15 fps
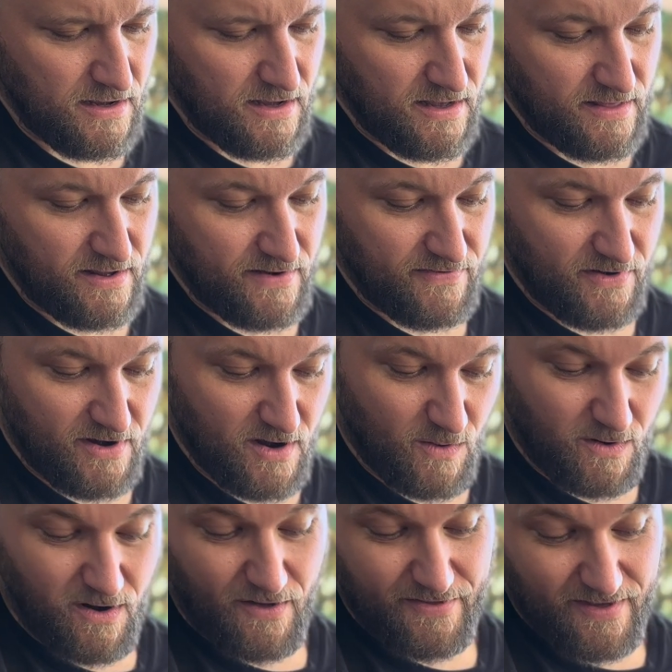then if you know
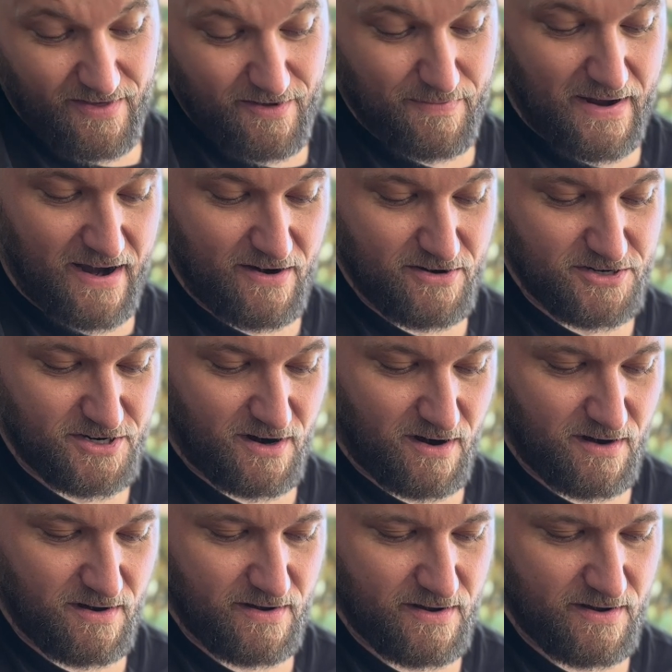where all the other patterns are, it